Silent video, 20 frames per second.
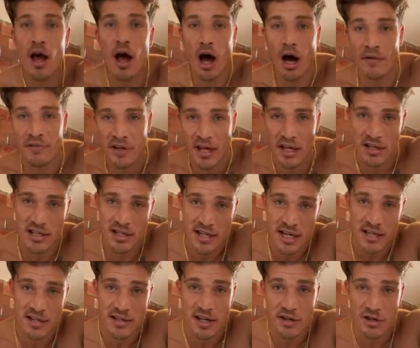of
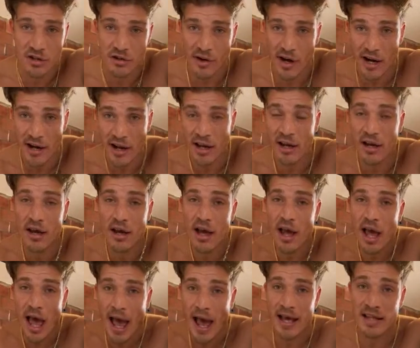consistent training
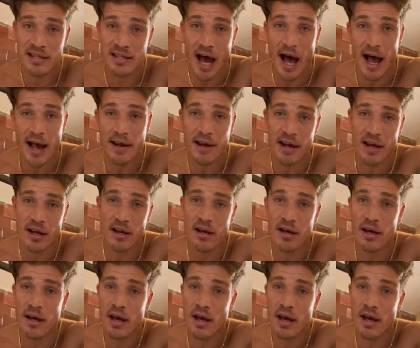and dieting.